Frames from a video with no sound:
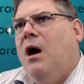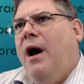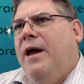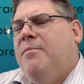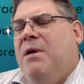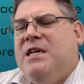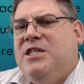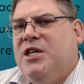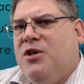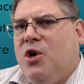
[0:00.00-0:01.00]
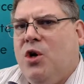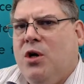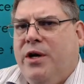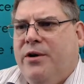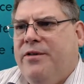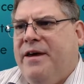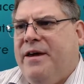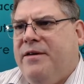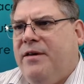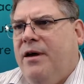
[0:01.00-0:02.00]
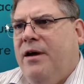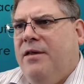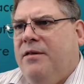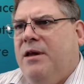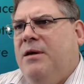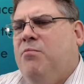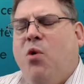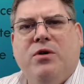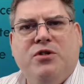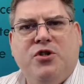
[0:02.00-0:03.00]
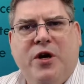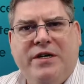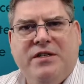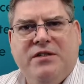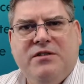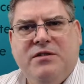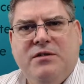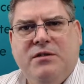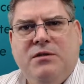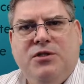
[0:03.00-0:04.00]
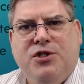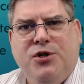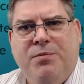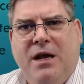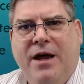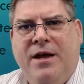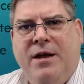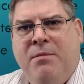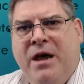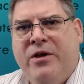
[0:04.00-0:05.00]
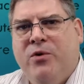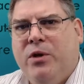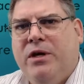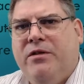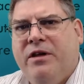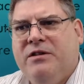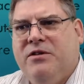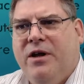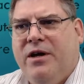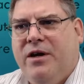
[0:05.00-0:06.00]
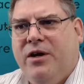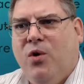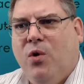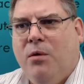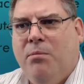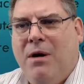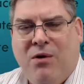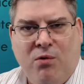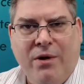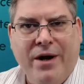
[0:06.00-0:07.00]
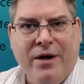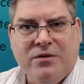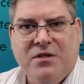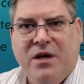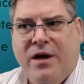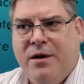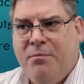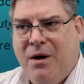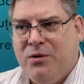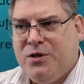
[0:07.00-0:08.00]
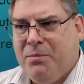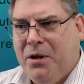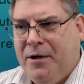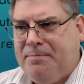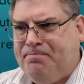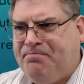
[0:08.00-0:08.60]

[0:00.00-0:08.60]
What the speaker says: I had mentioned earlier that important traces should be laid in manually, things like your power rails and power supply.